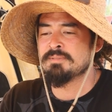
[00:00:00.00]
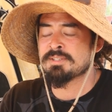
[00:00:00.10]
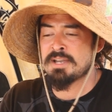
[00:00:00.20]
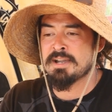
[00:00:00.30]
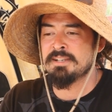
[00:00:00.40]

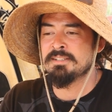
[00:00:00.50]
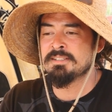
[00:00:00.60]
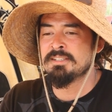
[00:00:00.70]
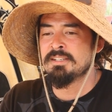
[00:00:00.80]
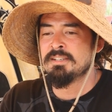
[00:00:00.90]
design,
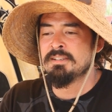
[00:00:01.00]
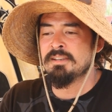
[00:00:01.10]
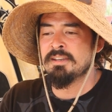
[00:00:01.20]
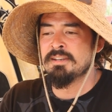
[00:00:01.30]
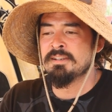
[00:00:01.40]

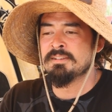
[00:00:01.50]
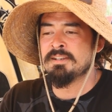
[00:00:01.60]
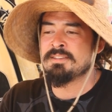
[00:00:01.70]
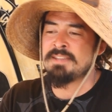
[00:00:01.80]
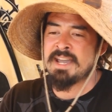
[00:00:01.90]

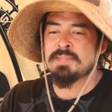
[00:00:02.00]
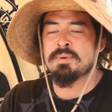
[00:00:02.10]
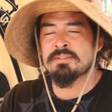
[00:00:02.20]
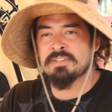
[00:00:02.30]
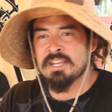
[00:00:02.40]
and then add the
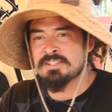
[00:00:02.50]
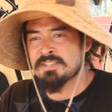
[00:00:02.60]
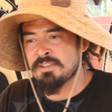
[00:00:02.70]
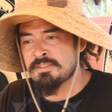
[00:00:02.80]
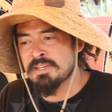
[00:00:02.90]
modifications that you